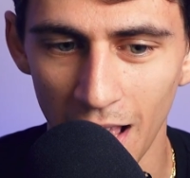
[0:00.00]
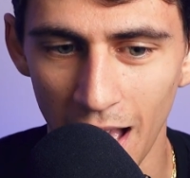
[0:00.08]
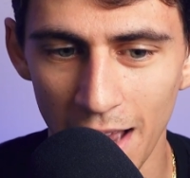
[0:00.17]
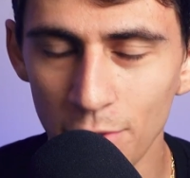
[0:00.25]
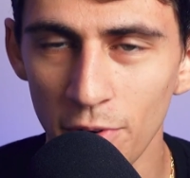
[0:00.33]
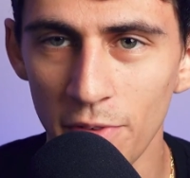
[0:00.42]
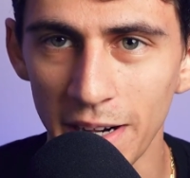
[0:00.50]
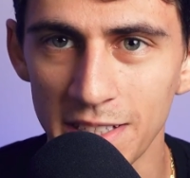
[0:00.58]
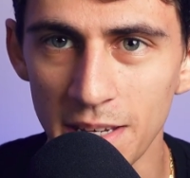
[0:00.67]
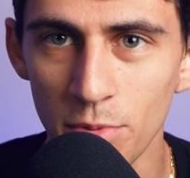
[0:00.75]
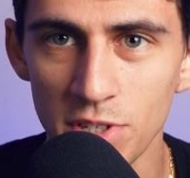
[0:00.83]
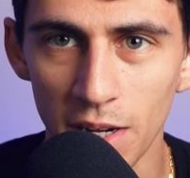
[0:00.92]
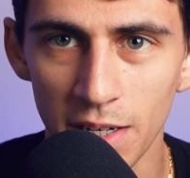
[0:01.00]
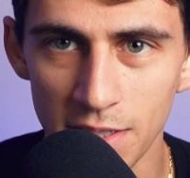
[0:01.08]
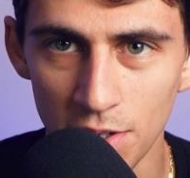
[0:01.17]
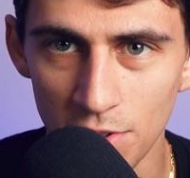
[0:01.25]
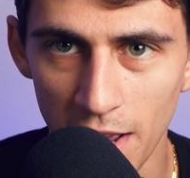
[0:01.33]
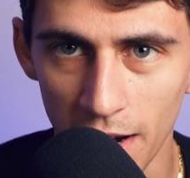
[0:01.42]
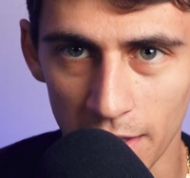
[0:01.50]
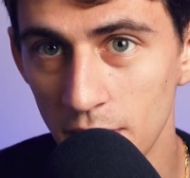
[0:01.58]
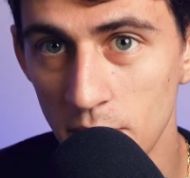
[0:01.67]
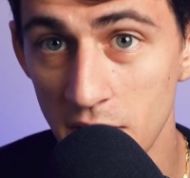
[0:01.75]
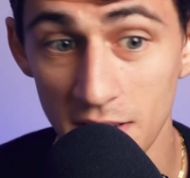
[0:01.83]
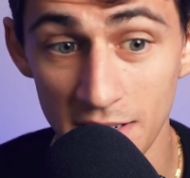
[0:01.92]
I know for a fact Simo's not going to sell your data
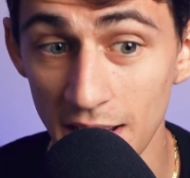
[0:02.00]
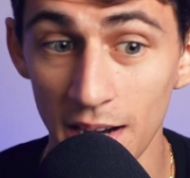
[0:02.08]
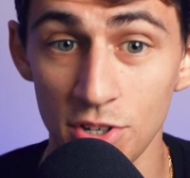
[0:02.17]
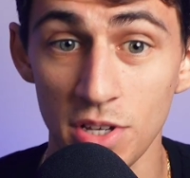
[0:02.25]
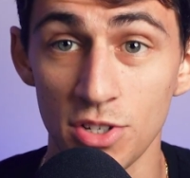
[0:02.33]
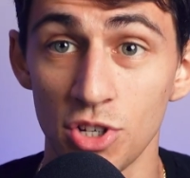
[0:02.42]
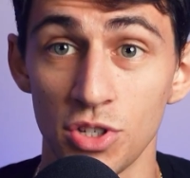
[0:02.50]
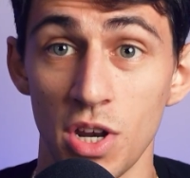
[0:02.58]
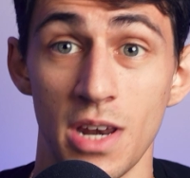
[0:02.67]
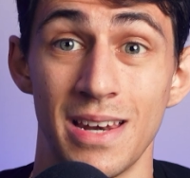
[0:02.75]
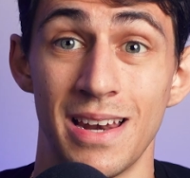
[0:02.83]
because he actually is just